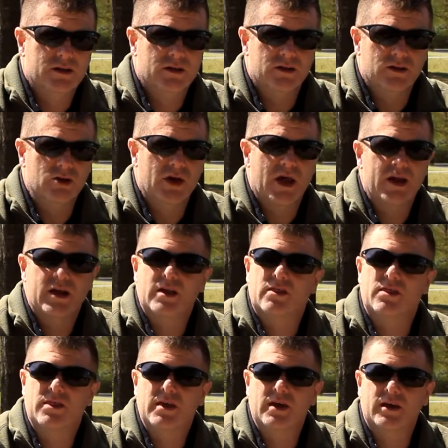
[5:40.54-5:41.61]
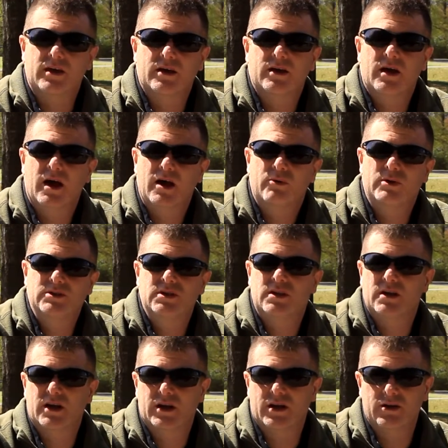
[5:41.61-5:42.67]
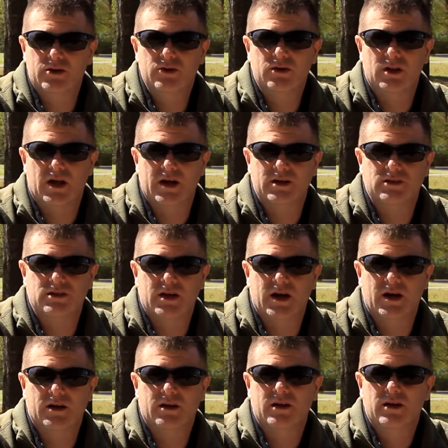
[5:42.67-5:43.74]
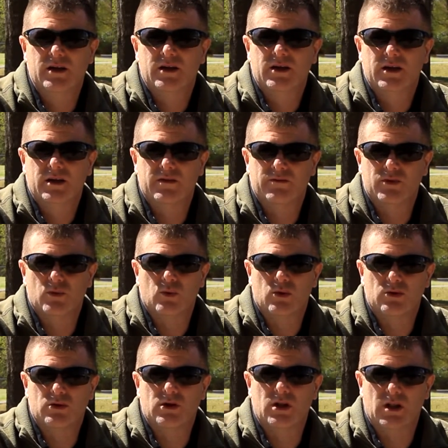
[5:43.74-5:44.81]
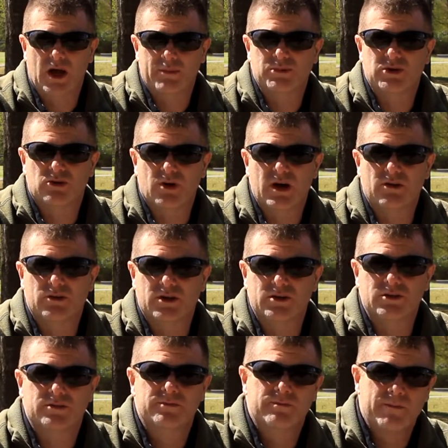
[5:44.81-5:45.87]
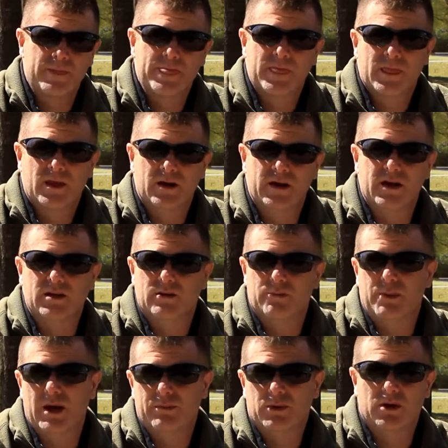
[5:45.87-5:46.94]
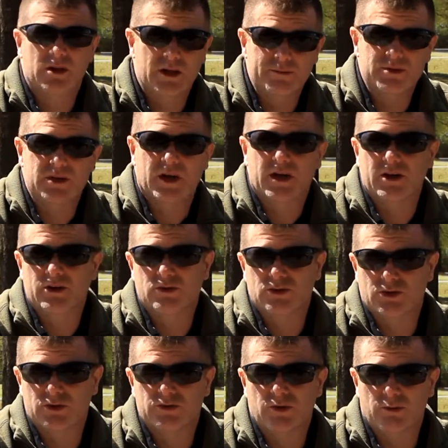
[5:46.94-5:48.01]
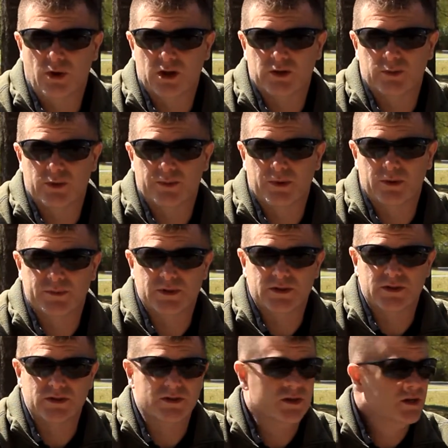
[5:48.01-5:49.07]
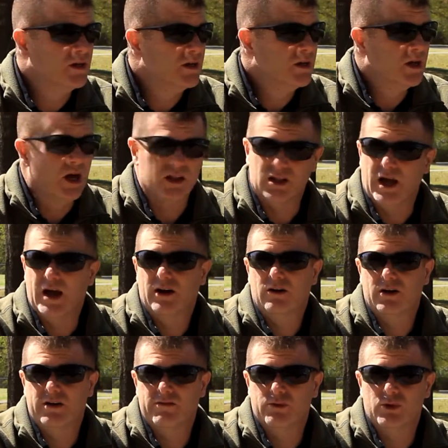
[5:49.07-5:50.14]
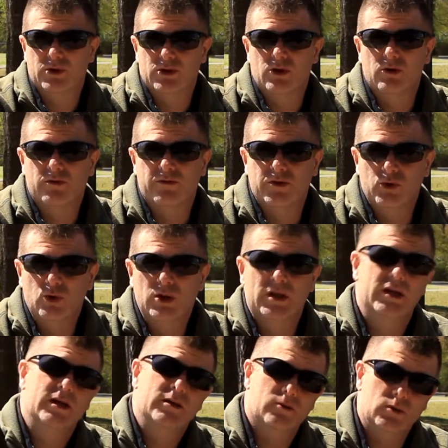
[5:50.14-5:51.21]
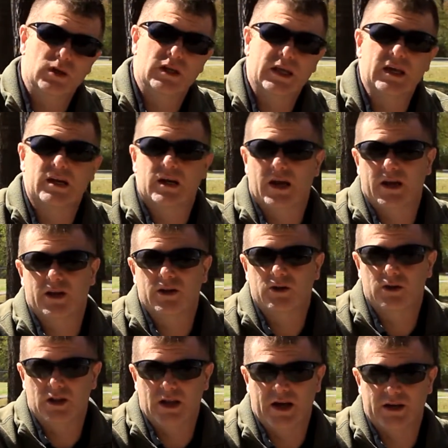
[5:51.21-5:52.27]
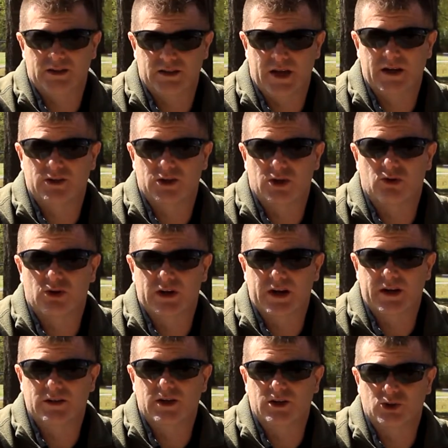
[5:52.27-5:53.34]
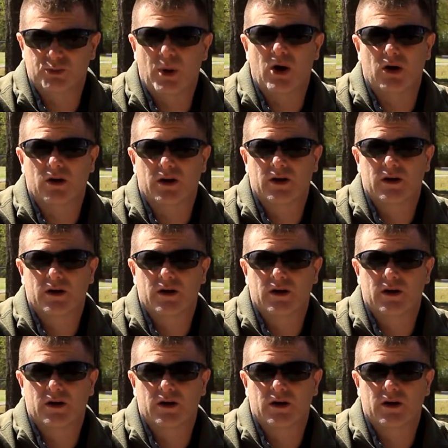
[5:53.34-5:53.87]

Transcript: and think, how is it that I can utilize that if the world collapsed around us? Again, the paper clips, I can use those for multiple purposes. A lighter, even with no fuel in it, well, again, I can utilize that to create a spark